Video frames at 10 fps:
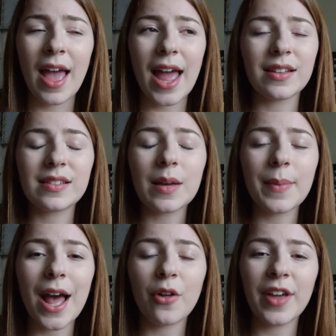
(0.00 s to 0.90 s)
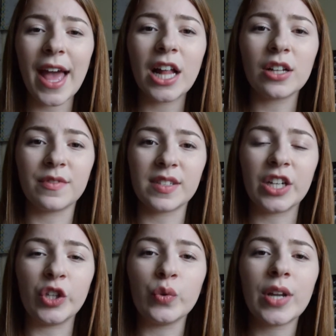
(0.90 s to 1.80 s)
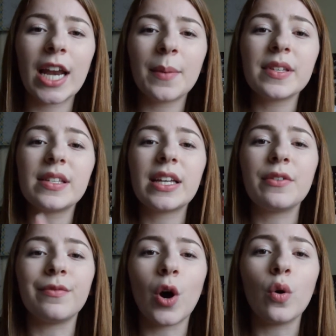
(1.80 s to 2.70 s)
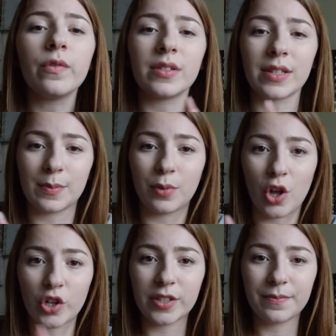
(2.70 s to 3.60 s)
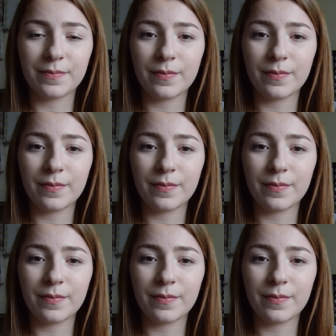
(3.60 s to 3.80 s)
and somehow the elves are unanimously involved in this plot.